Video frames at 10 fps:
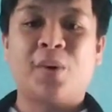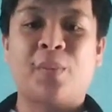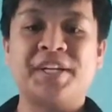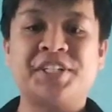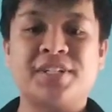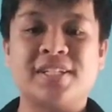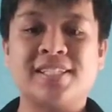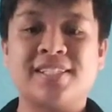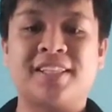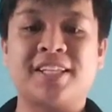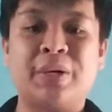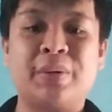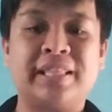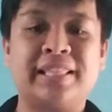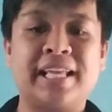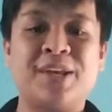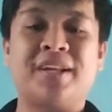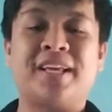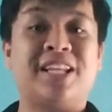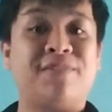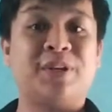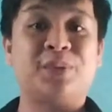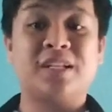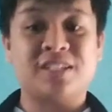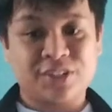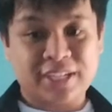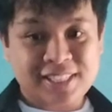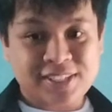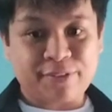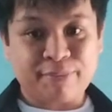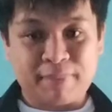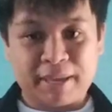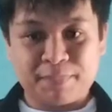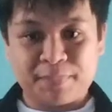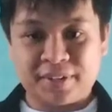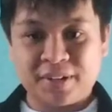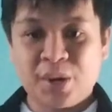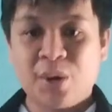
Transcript: questions that are written on individual sheets of paper